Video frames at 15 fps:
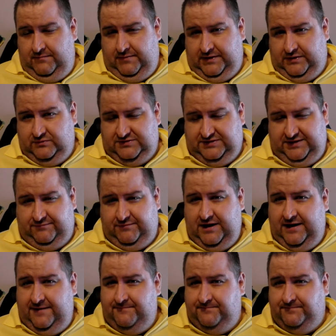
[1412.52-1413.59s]
my Corsair
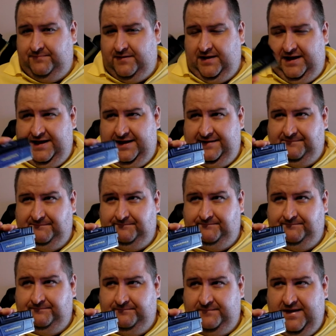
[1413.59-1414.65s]
RAM,
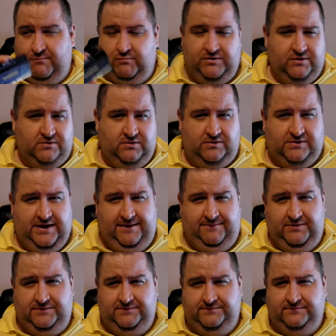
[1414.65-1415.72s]
it would not clock
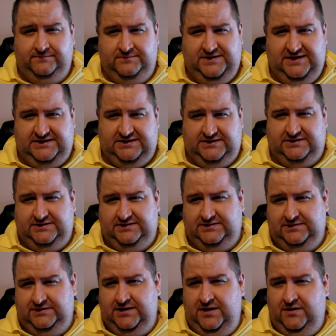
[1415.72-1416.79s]
up.
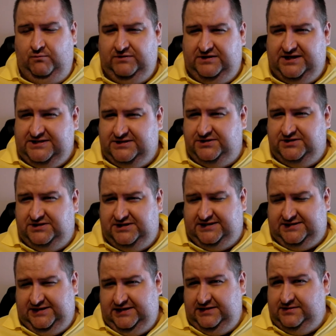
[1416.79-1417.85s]
With these two
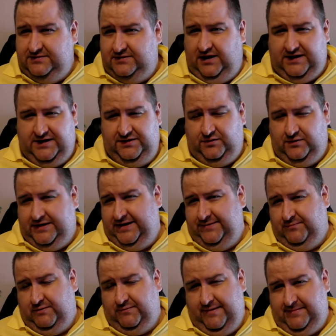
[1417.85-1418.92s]
sticks in, I could not
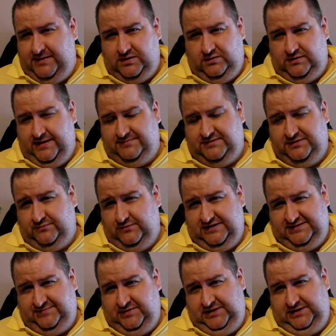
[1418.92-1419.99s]
get my RAM to clock up to the
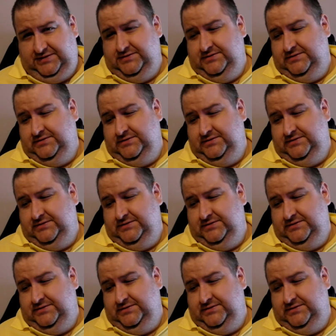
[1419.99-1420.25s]
right speed.